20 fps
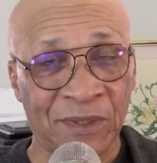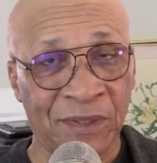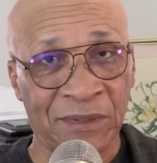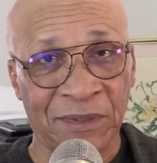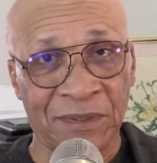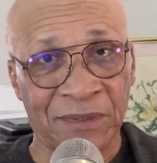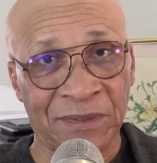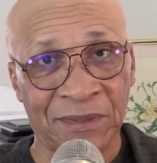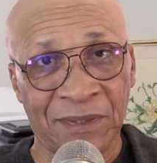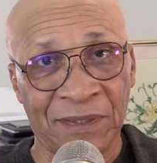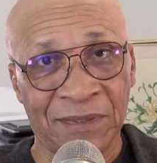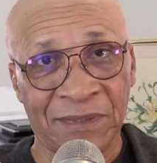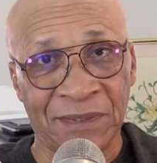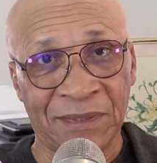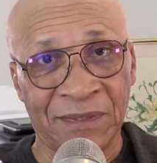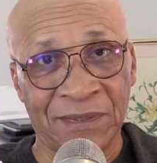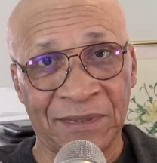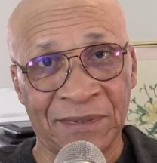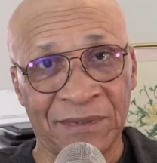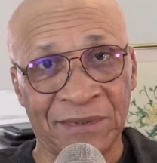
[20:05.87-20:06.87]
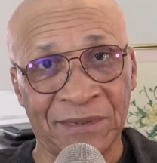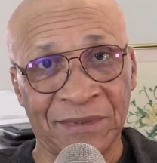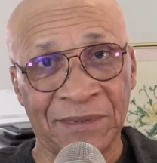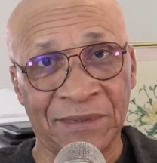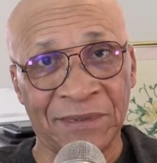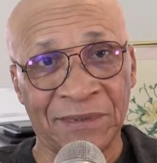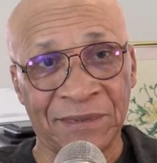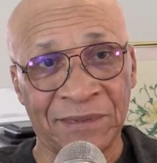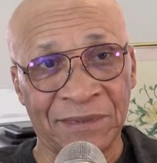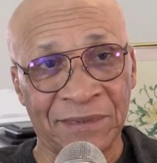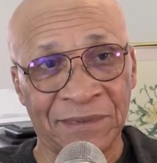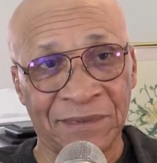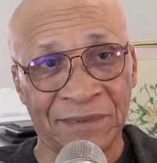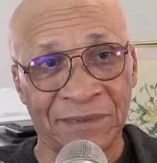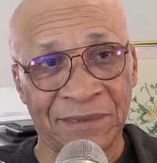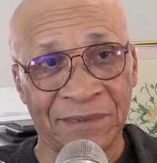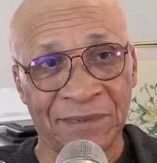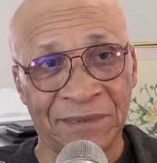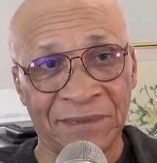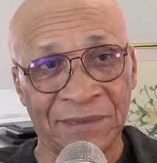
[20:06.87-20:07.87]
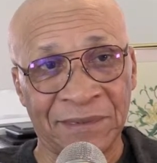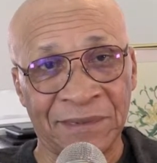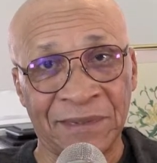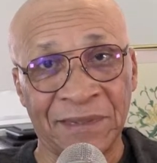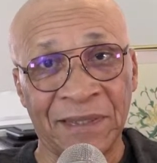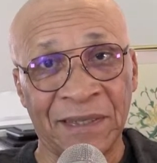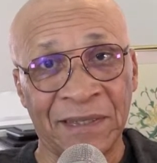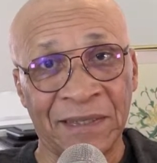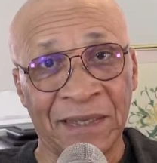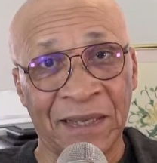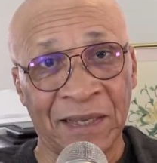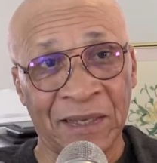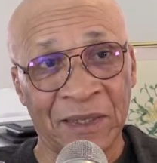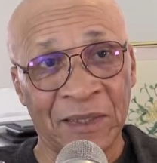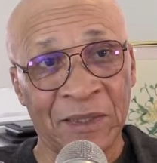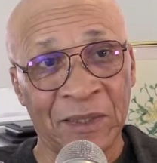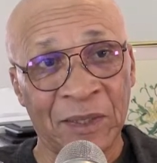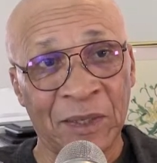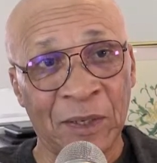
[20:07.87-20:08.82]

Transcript: in his DNA,